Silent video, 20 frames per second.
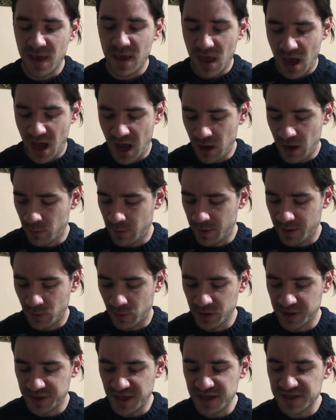uh, but
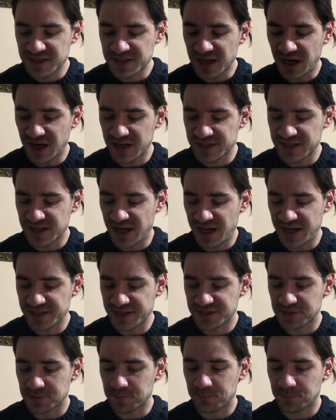with these cards
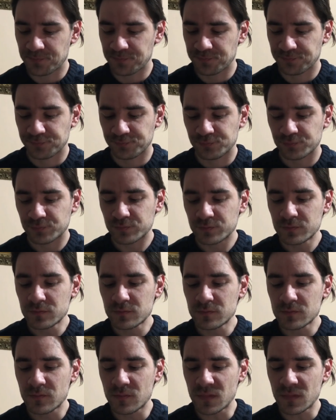guys
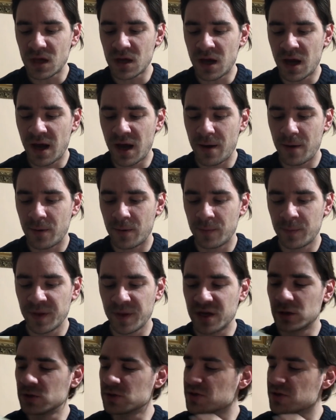uh,
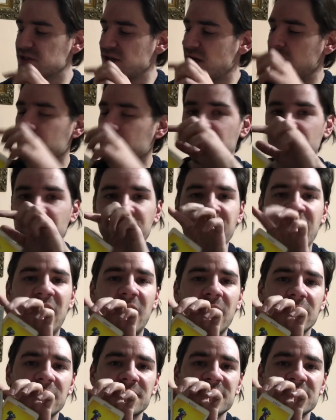because uh,
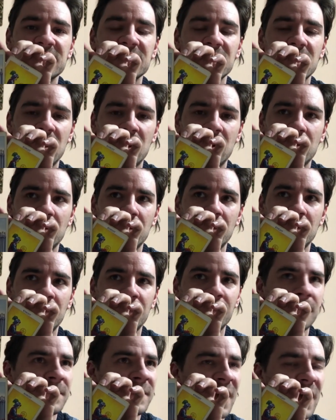that
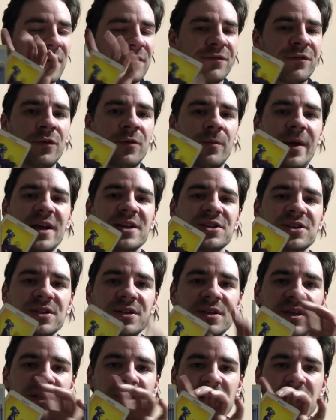that
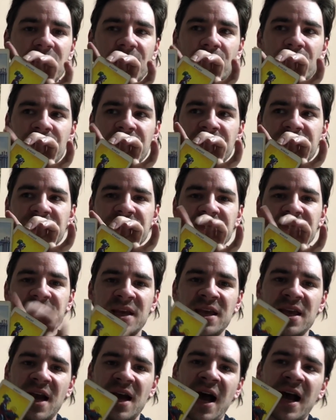formation here, it is
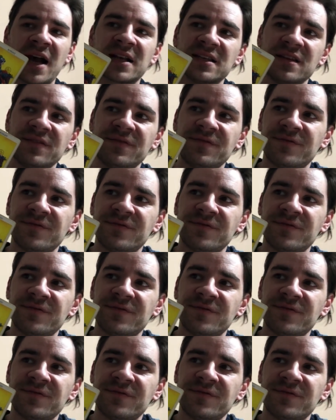a active,